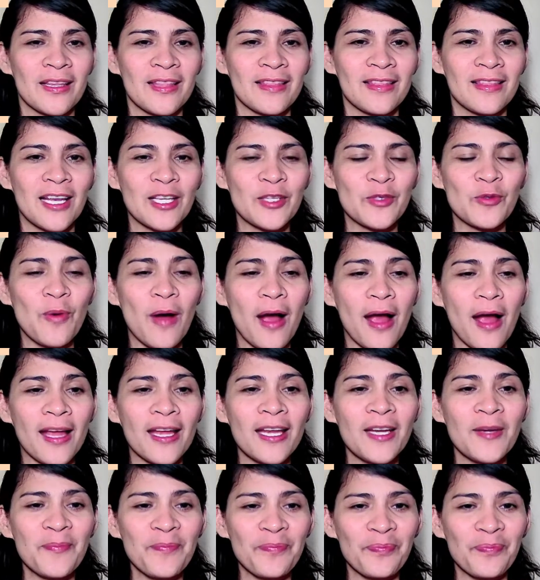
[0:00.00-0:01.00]
That's
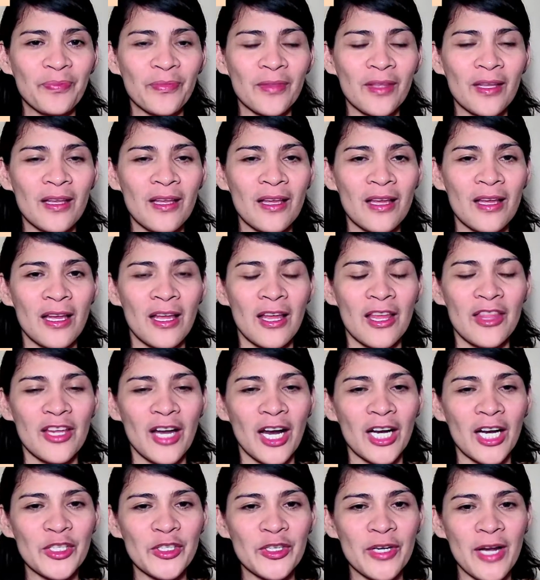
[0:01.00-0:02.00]
why they
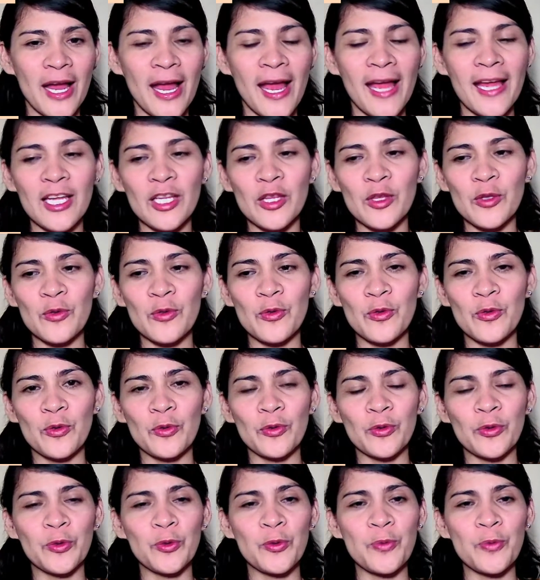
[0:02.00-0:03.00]
are trying
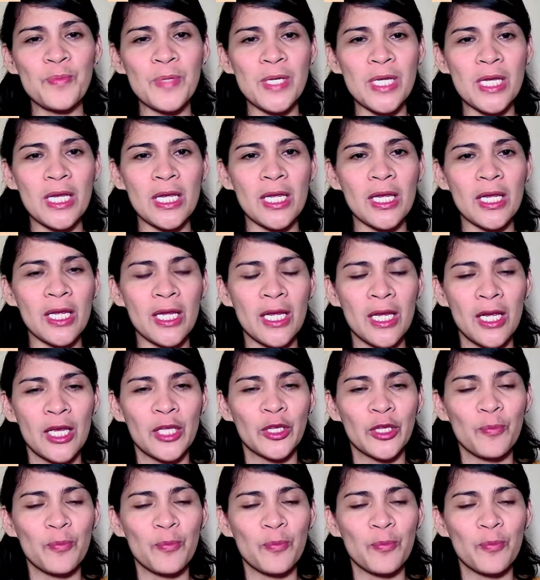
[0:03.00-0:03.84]
to be